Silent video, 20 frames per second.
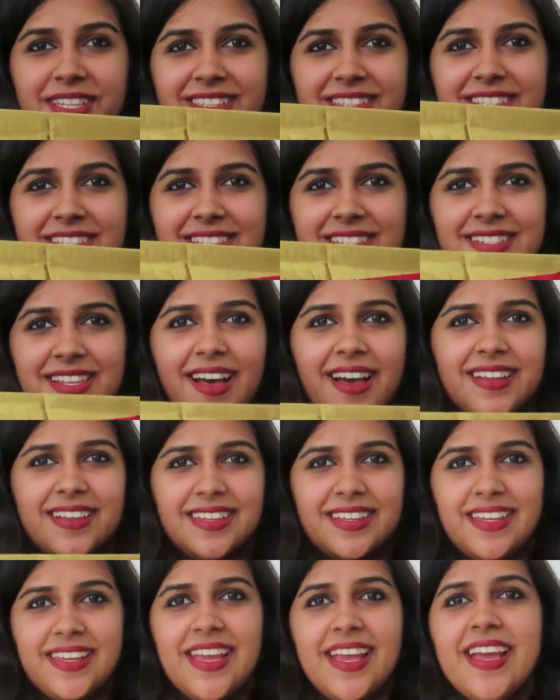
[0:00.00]
at the
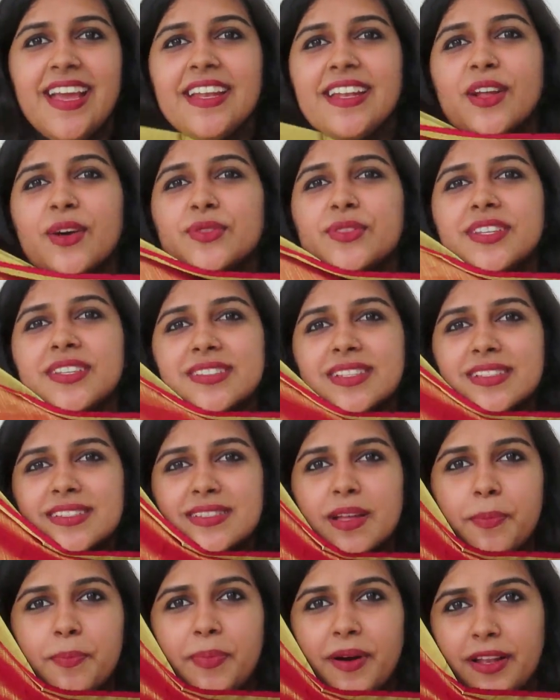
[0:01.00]
saree. Now this
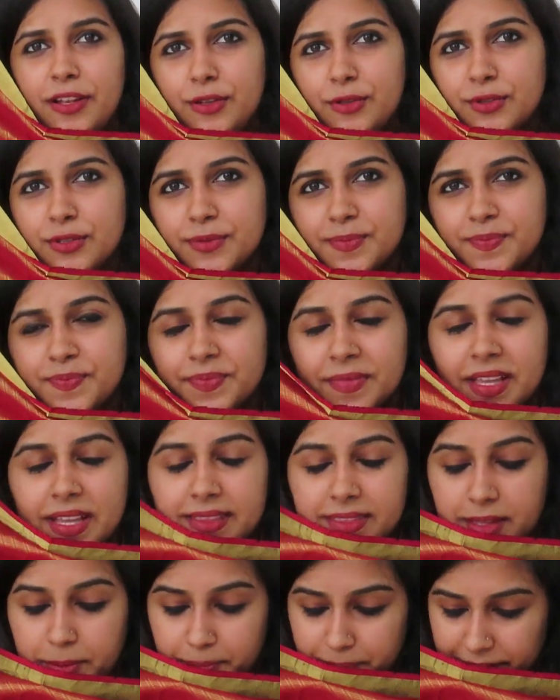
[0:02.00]
is the pallu.
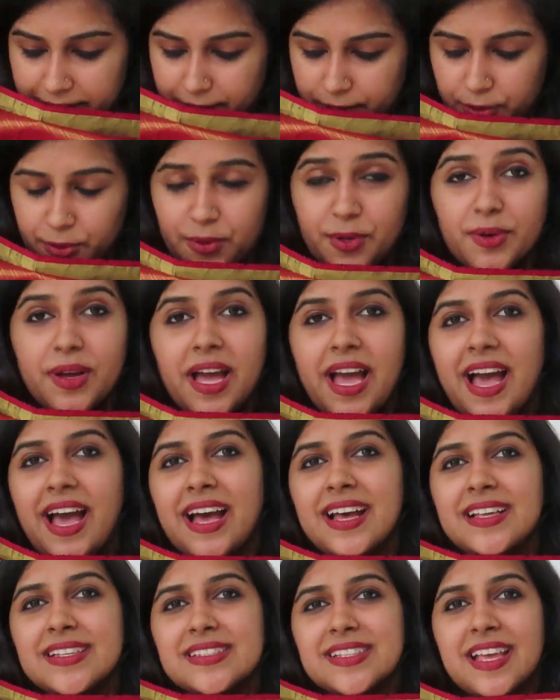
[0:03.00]
The pallu
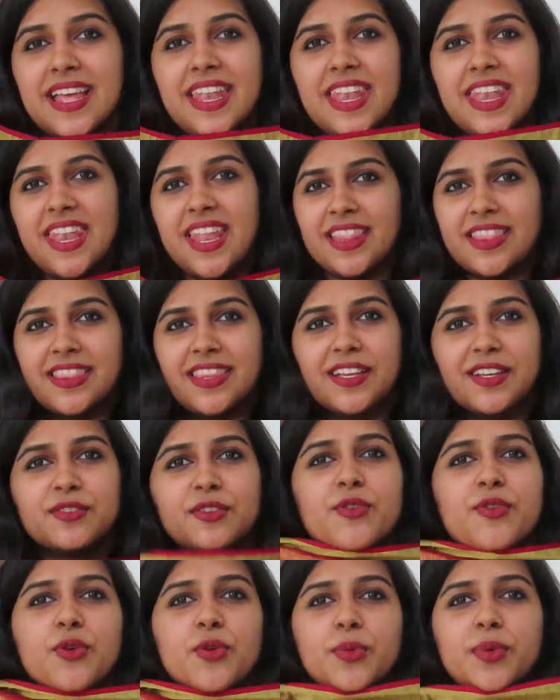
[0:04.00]
has nothing
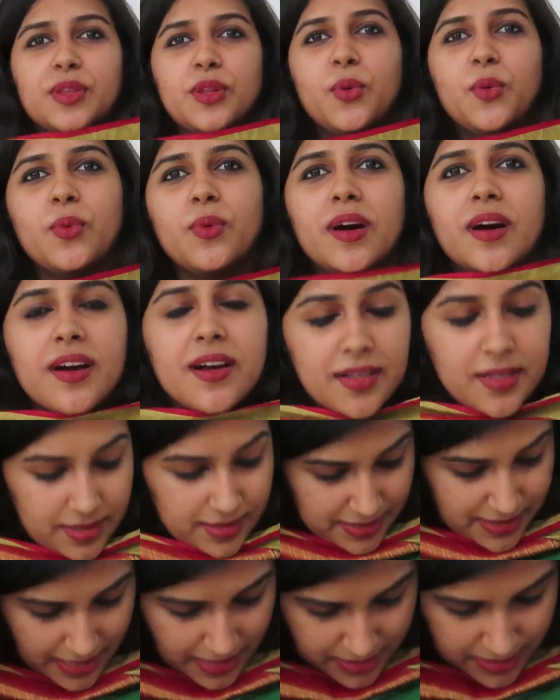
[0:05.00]
to do with the
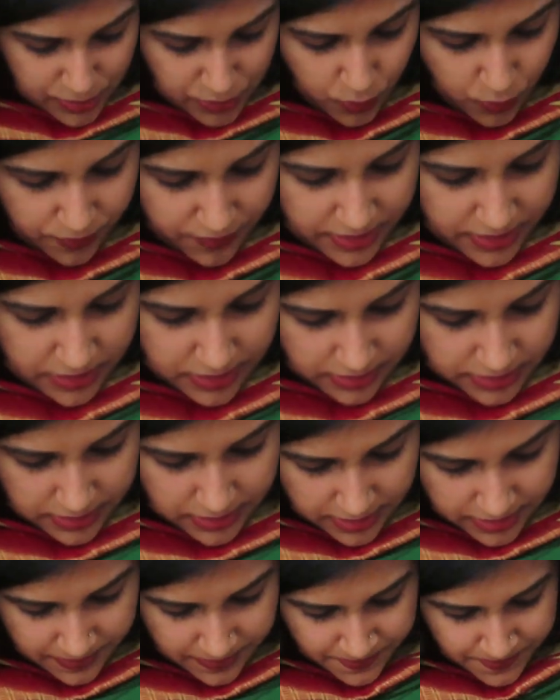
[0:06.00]
work that is over
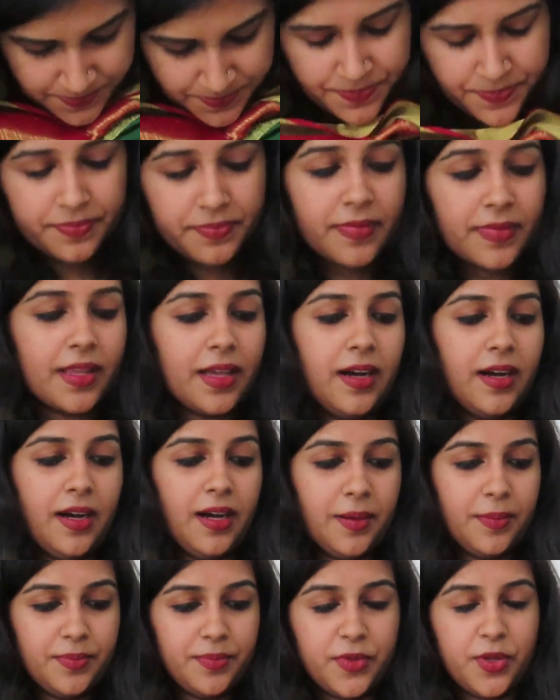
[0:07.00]
here.
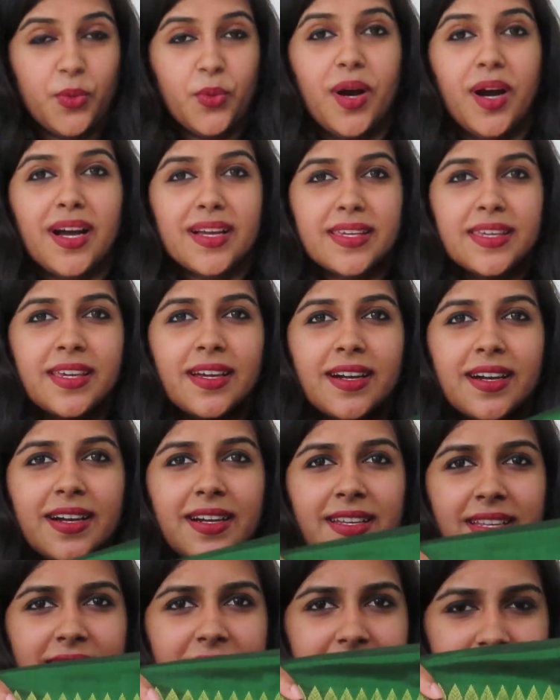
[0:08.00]
The work
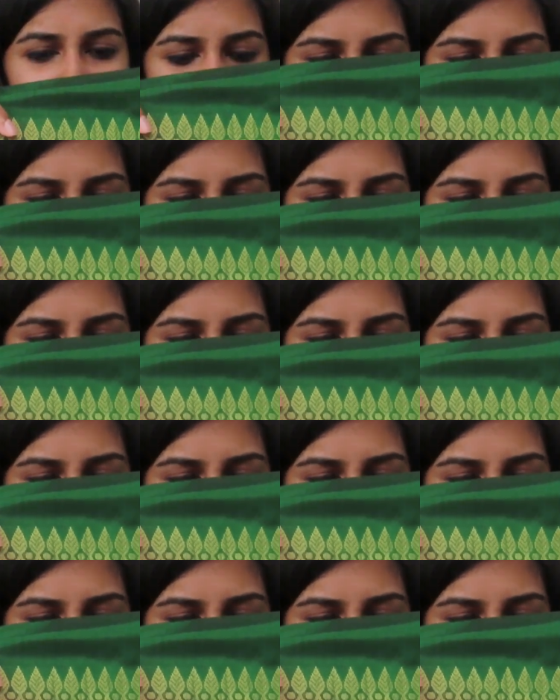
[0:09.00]
here is